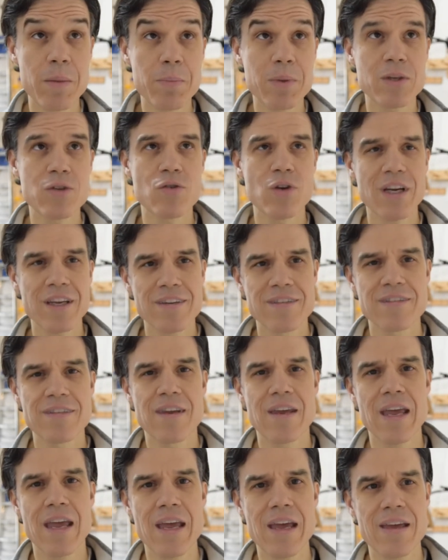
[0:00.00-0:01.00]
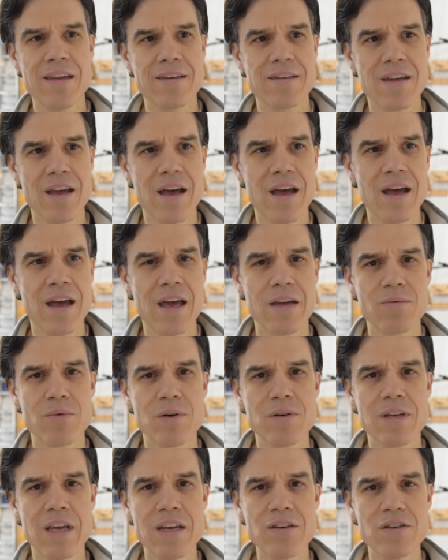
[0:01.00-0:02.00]
tricks and
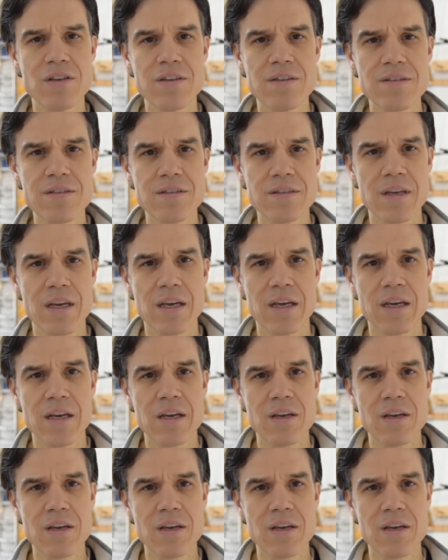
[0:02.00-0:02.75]
rotations.